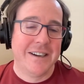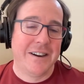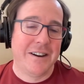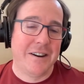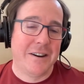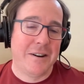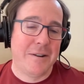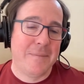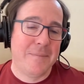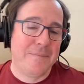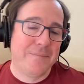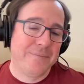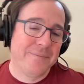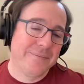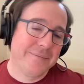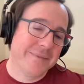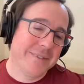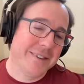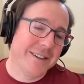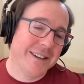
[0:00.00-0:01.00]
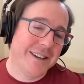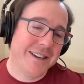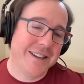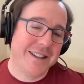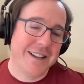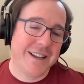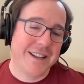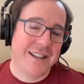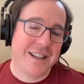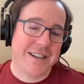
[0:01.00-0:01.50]
Um,
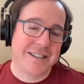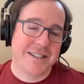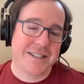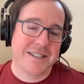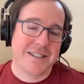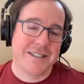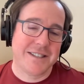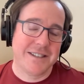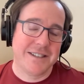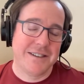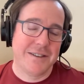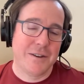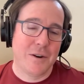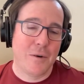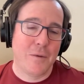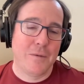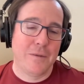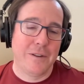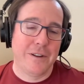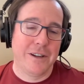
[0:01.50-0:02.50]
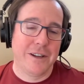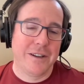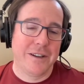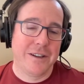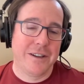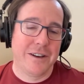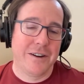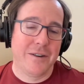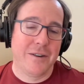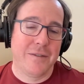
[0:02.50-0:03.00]
and and that's hopefully
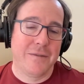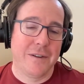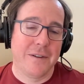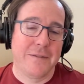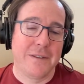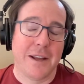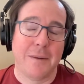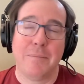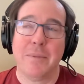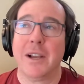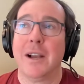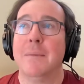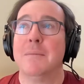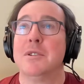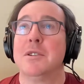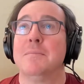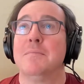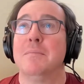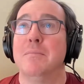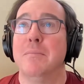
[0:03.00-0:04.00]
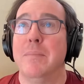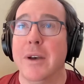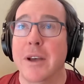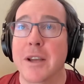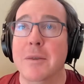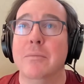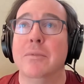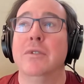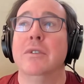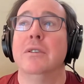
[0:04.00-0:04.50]
you know if, if that becomes
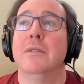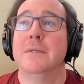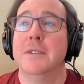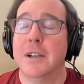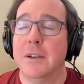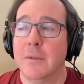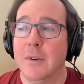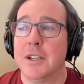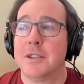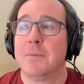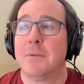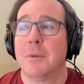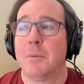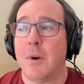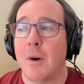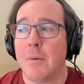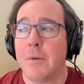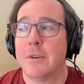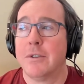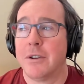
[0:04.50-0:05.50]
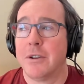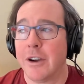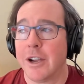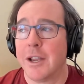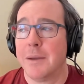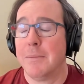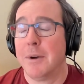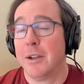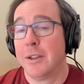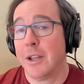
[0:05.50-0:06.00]
improved in rust with what we were
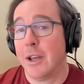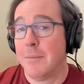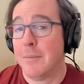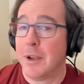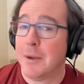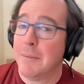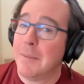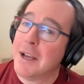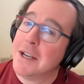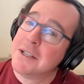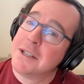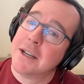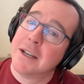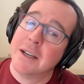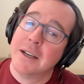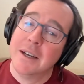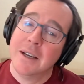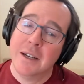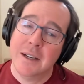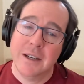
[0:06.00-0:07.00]
talking about that'd be amazing